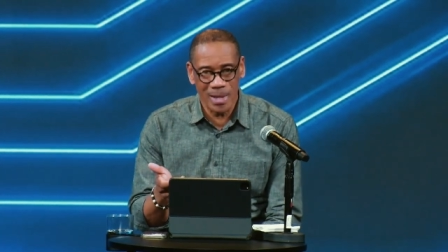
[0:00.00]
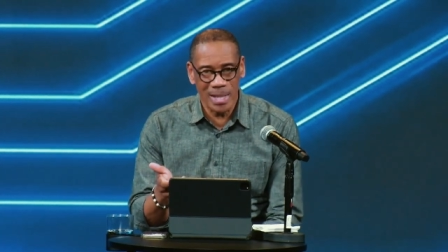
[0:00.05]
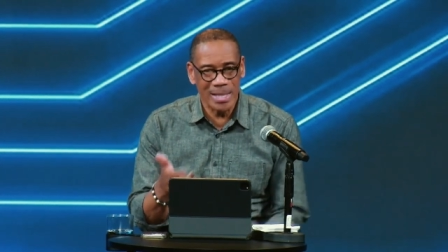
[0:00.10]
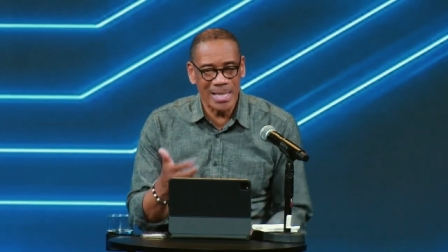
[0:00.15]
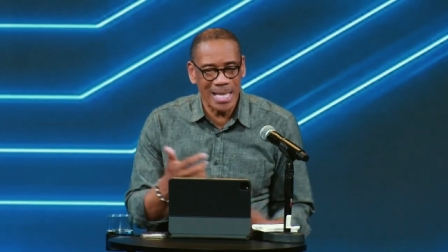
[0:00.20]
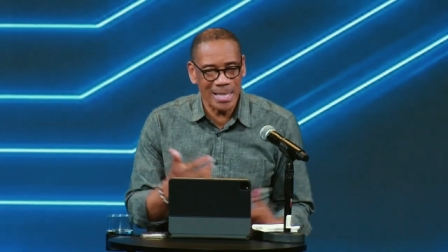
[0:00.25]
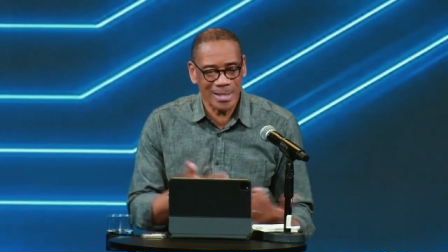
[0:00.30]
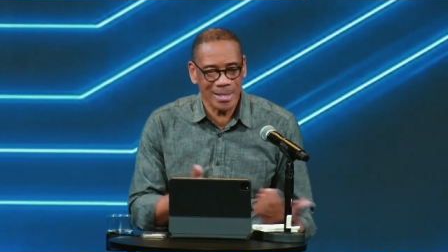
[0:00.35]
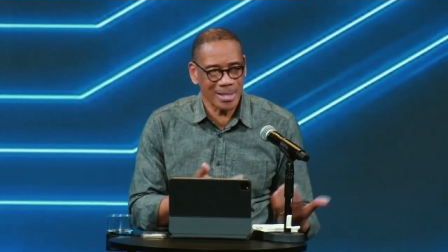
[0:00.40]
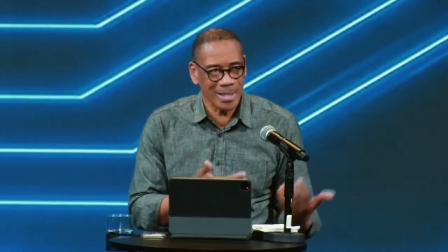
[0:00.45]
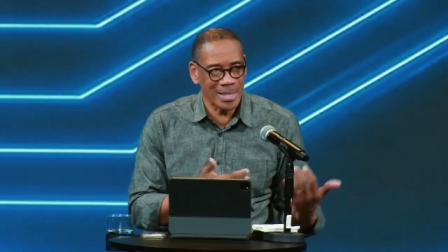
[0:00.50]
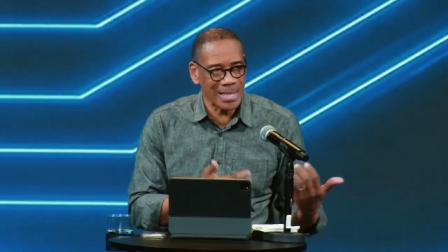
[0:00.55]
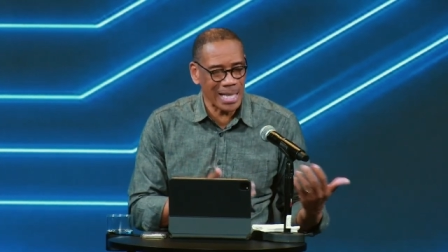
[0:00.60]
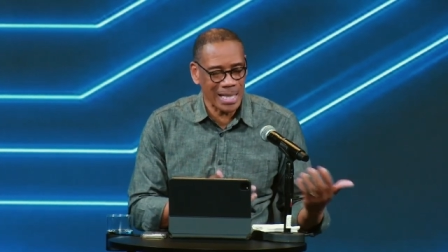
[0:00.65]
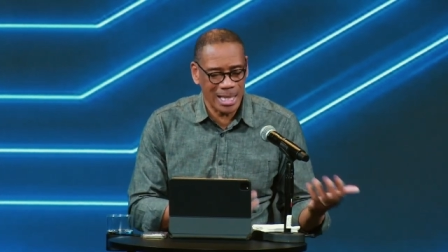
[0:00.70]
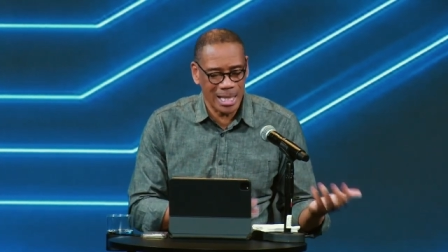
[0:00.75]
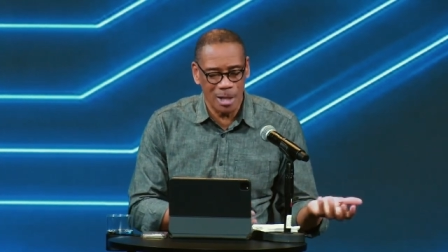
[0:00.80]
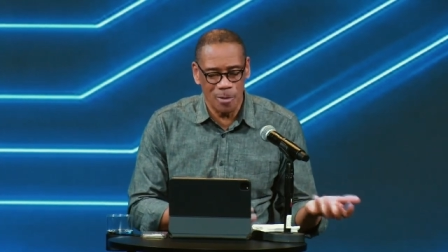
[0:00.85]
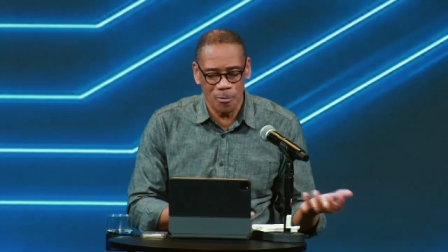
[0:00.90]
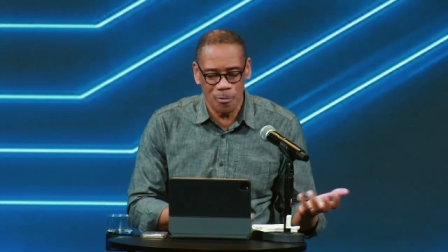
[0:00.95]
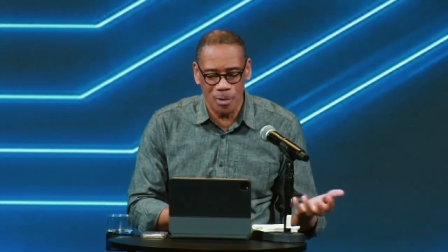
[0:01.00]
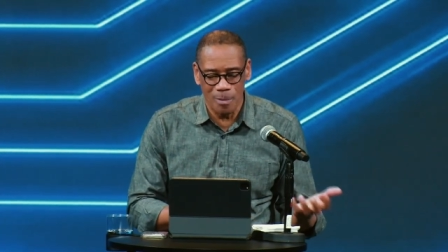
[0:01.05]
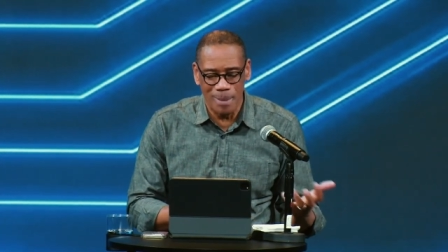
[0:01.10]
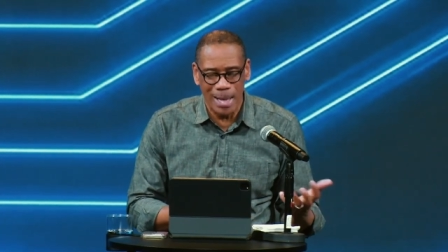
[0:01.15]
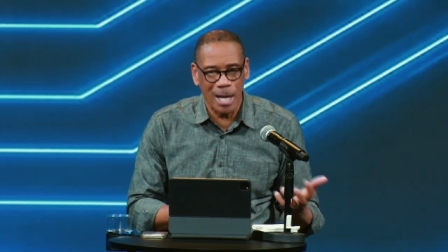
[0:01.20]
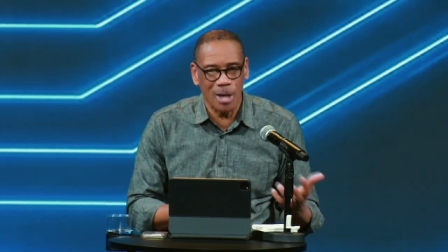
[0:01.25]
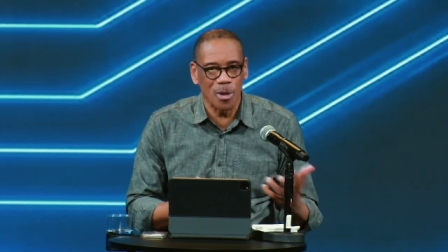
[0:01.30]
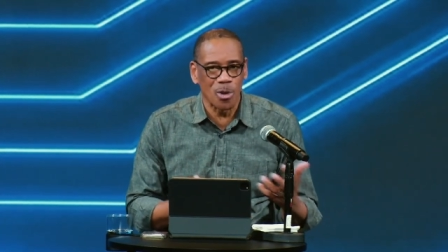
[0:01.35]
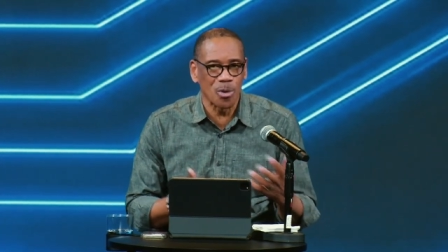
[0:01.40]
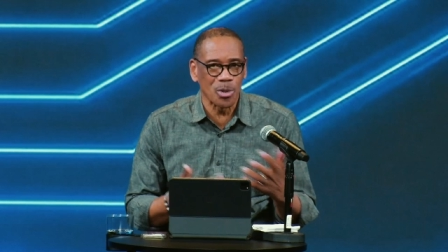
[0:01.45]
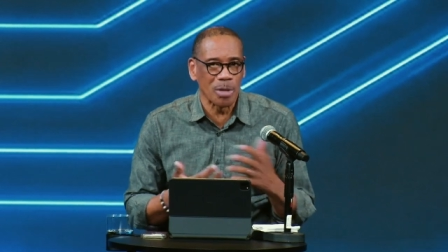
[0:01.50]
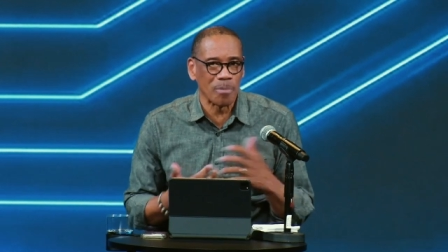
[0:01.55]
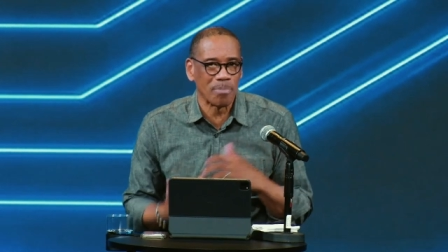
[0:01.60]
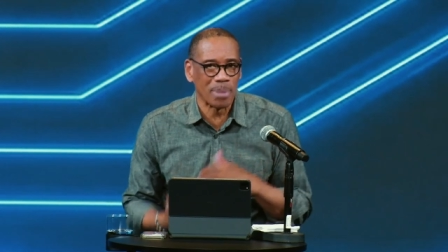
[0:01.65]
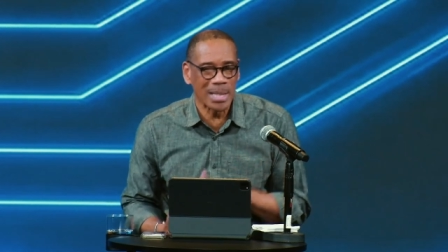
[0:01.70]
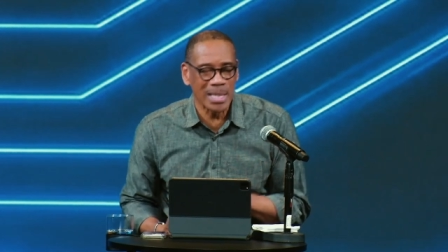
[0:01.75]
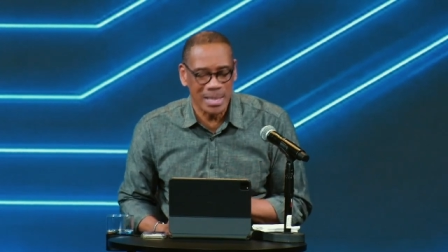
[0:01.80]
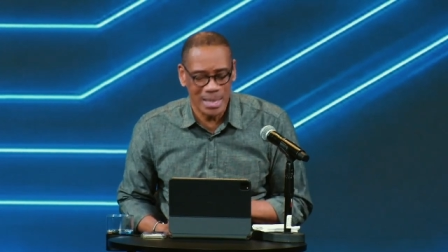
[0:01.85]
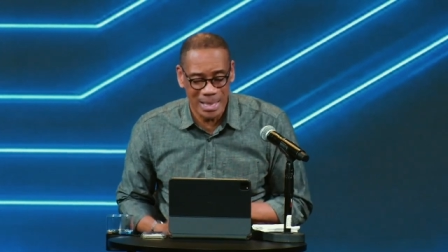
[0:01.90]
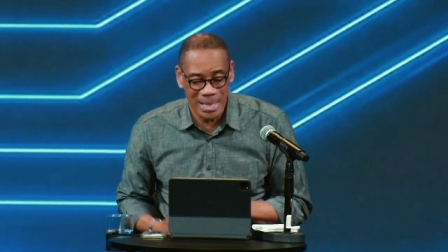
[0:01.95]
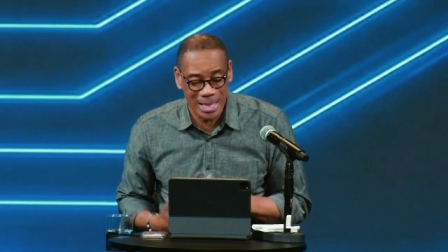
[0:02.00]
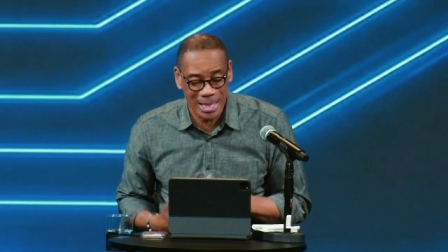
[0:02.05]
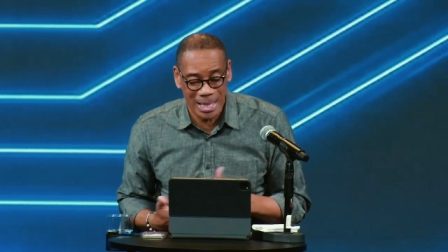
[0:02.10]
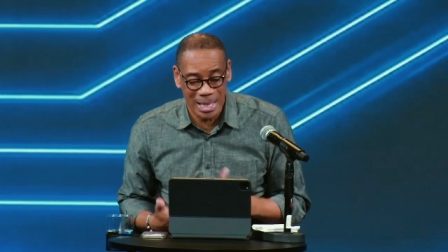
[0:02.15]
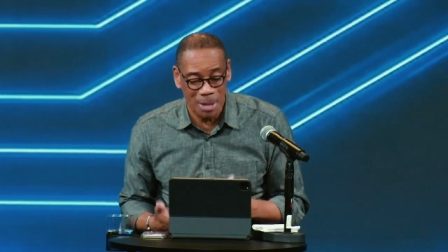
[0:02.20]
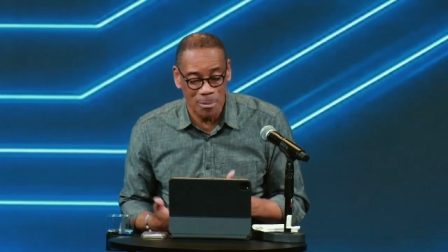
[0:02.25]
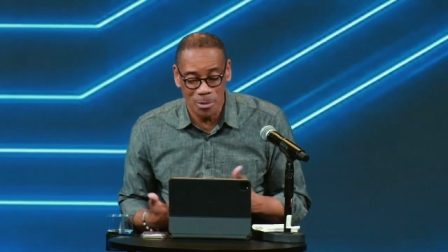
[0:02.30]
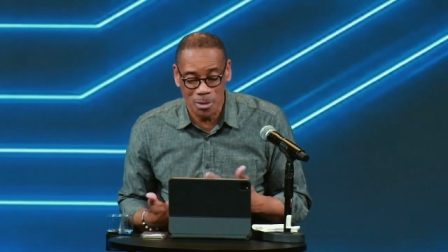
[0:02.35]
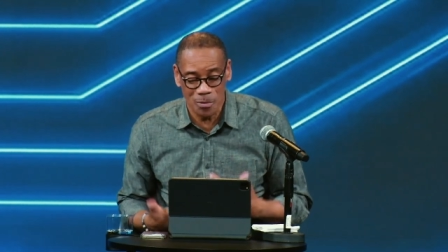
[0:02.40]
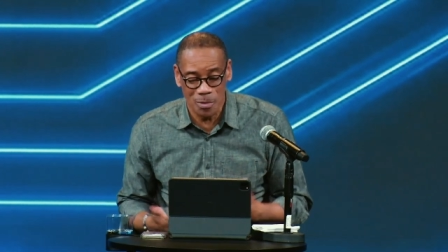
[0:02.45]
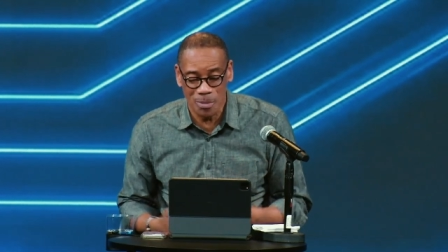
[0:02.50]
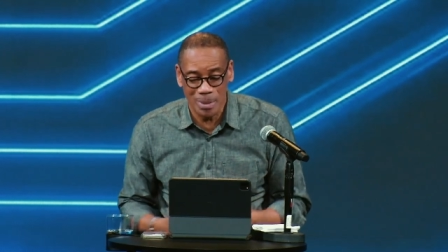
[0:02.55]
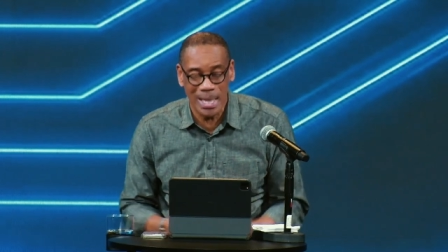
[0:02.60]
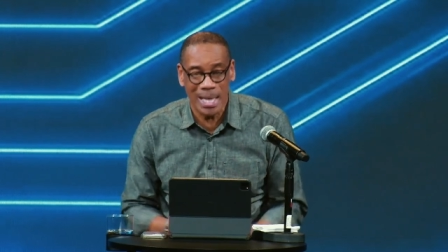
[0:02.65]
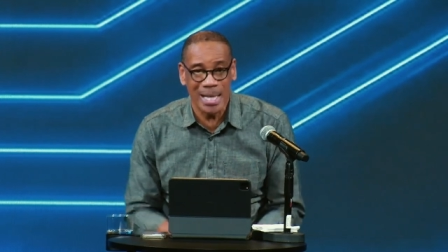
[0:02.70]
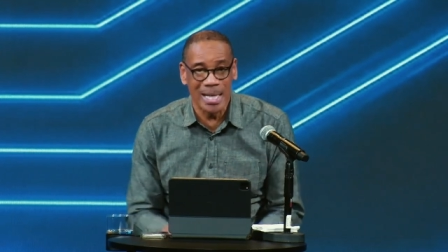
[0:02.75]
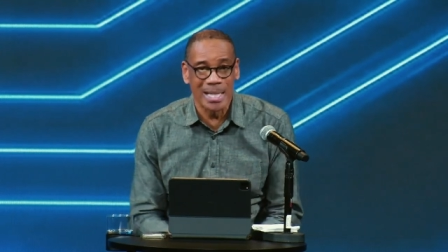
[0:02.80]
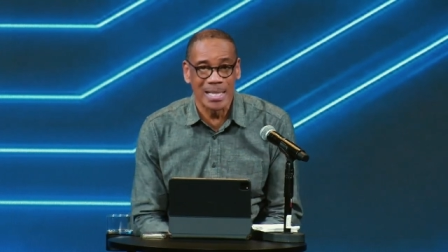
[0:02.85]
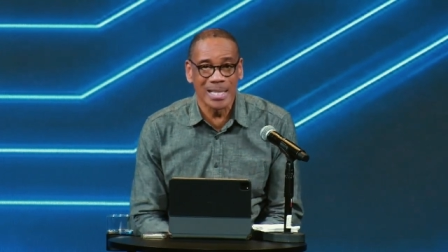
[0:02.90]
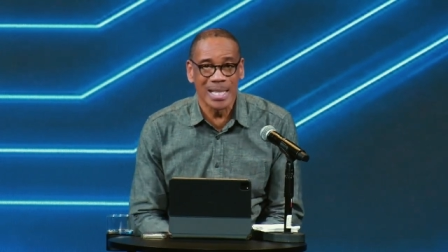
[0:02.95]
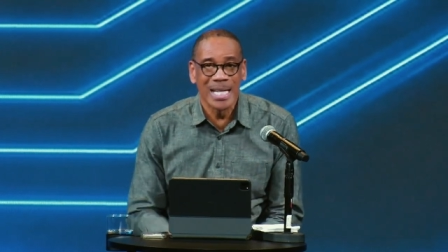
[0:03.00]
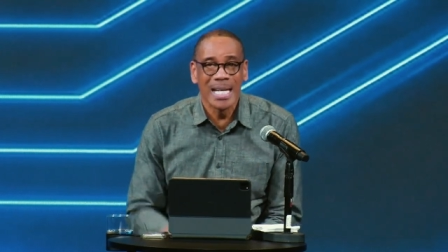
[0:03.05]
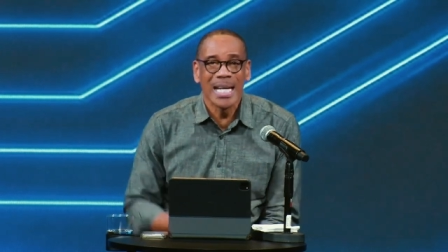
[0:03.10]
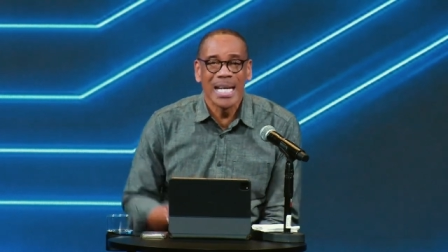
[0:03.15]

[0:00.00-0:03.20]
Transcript: and that does not come from my own ability, it comes from God.